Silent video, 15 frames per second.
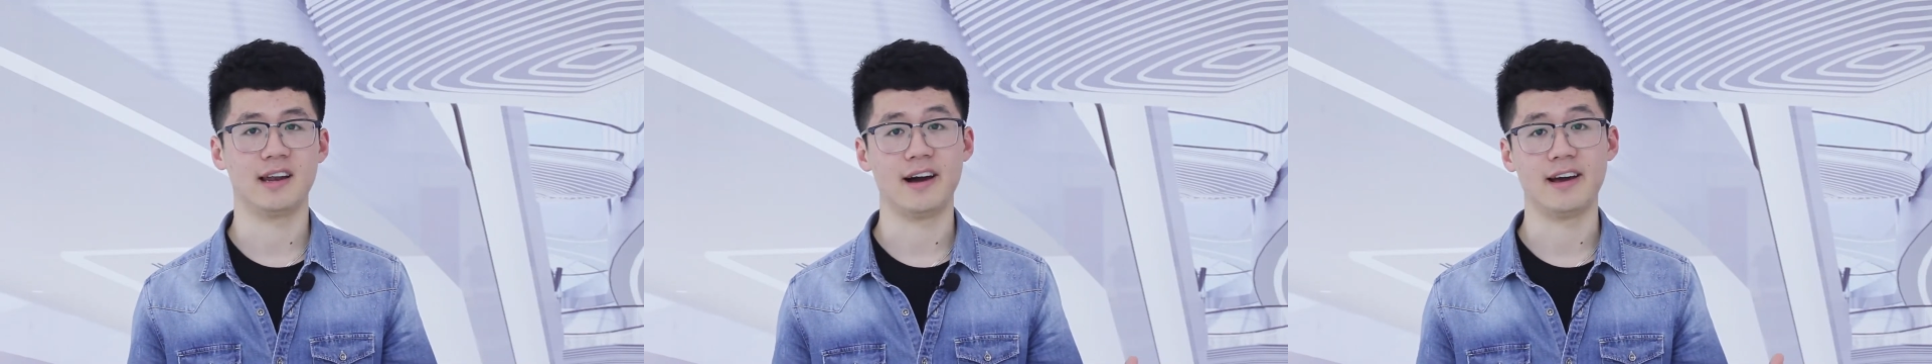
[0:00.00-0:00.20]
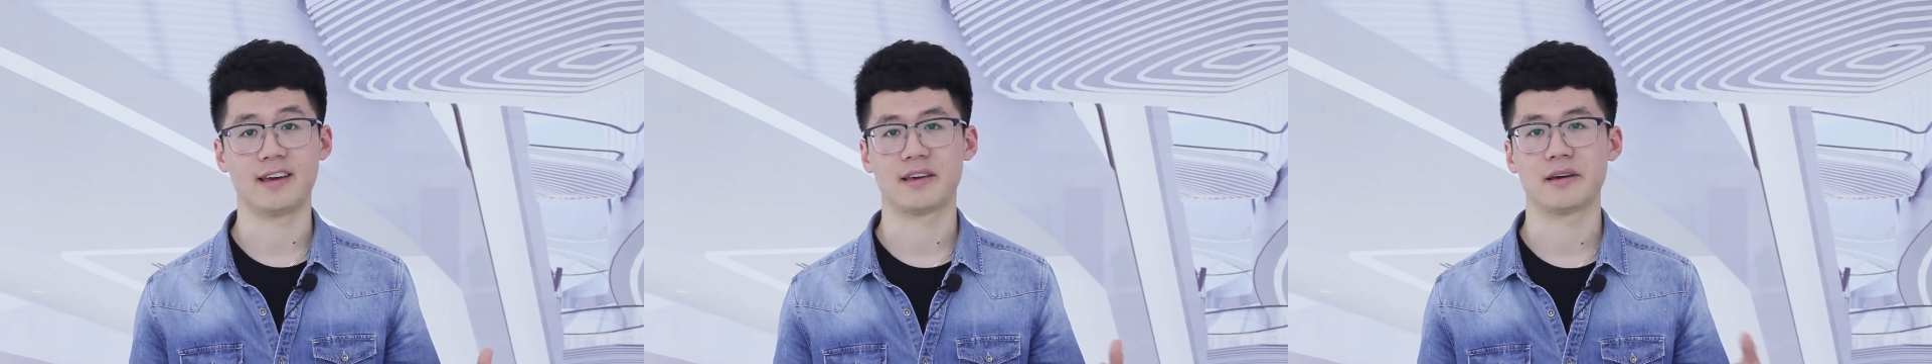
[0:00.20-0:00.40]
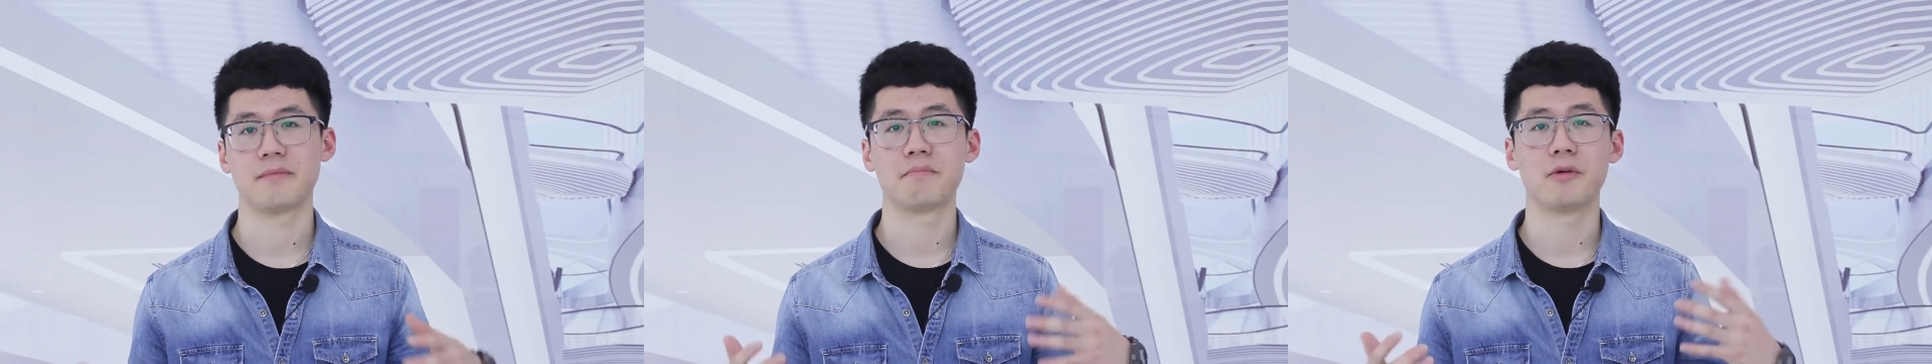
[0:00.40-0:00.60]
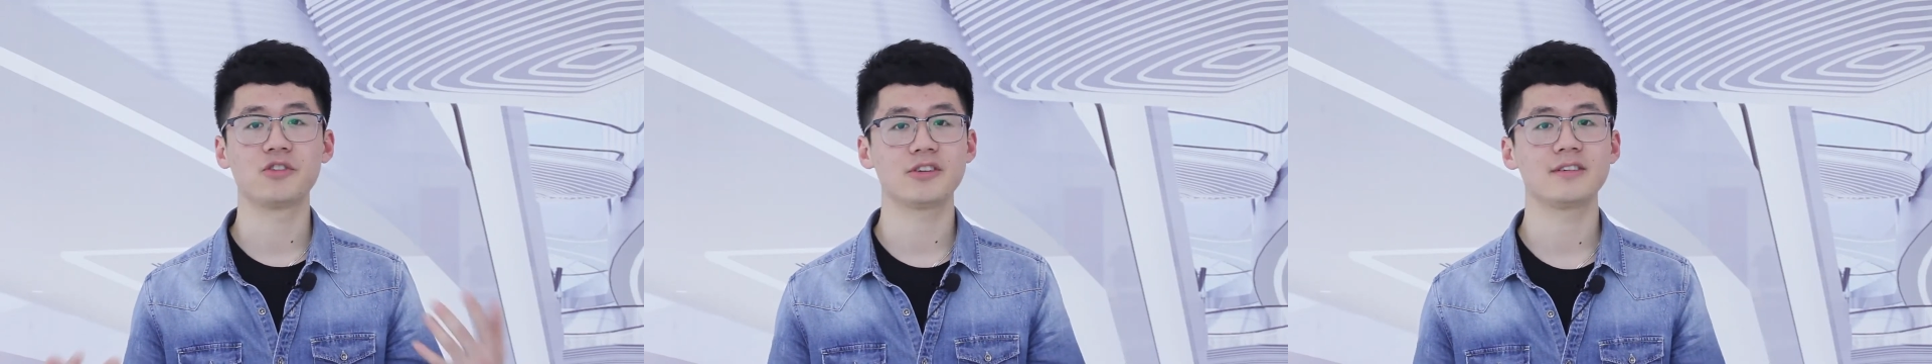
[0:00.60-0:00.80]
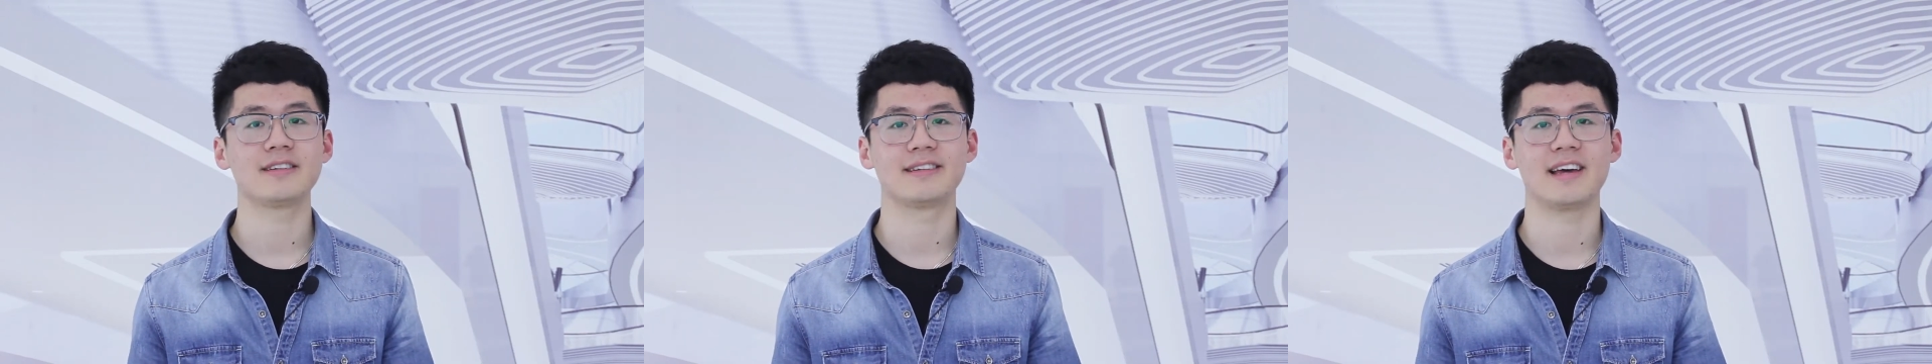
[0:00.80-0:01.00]
like
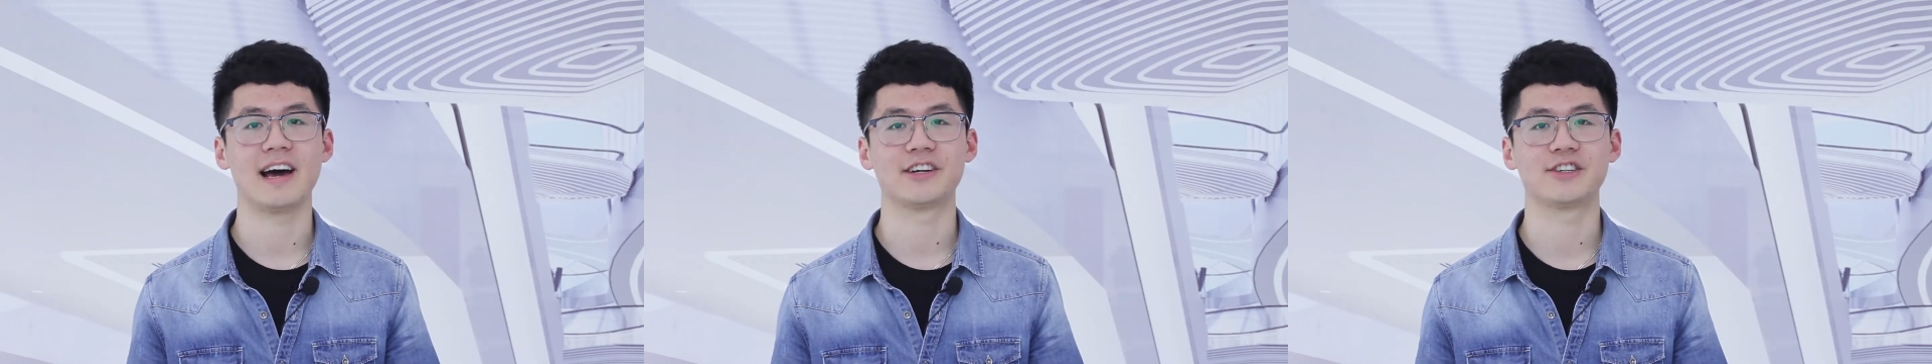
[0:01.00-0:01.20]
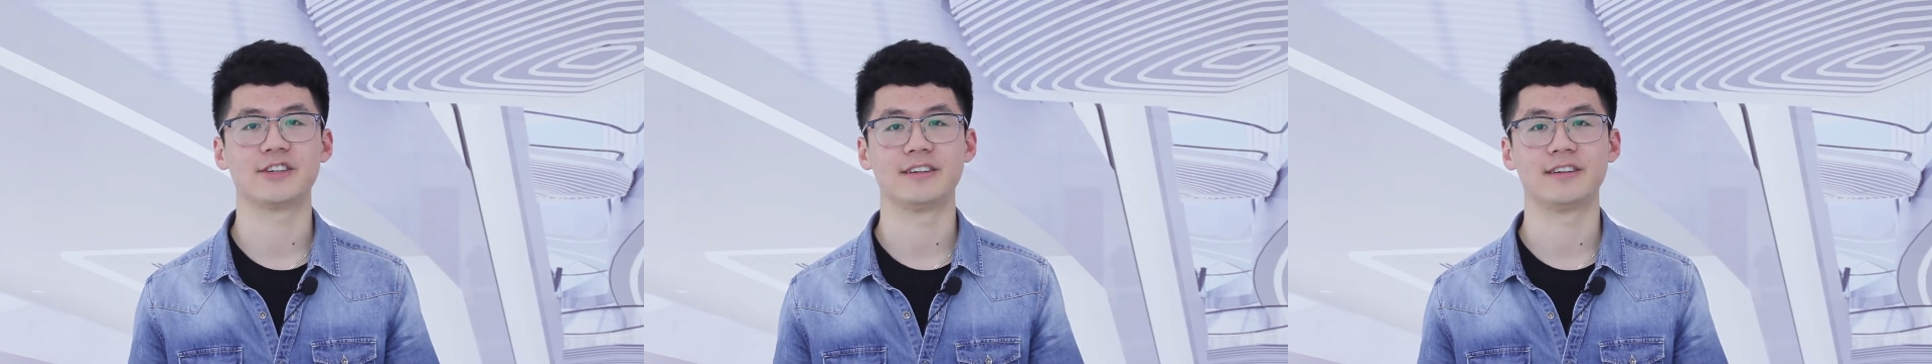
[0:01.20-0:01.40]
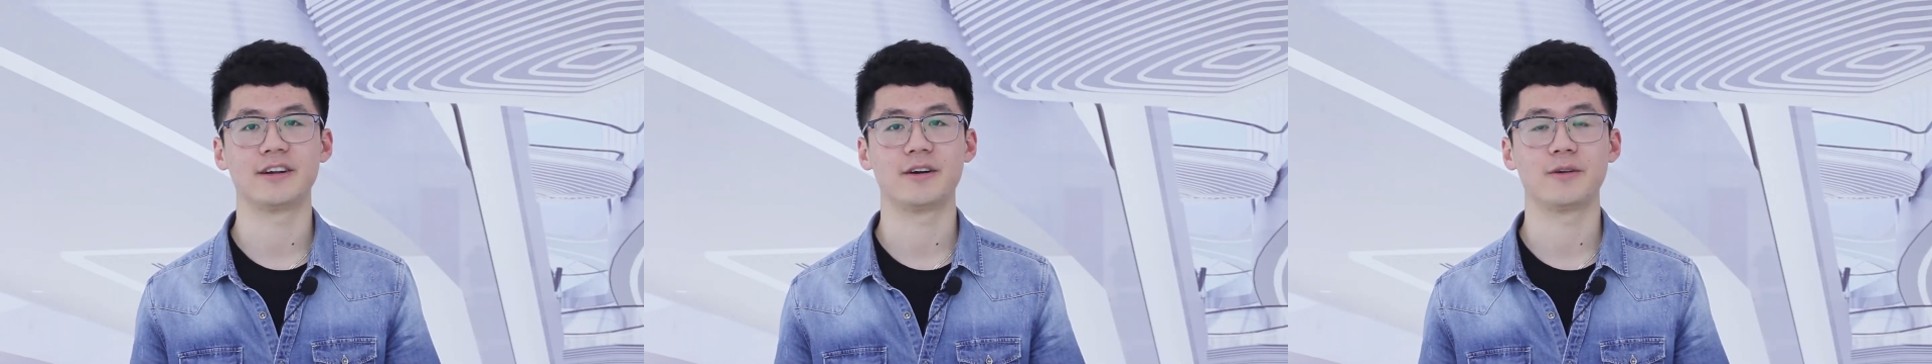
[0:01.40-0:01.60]
motion detection,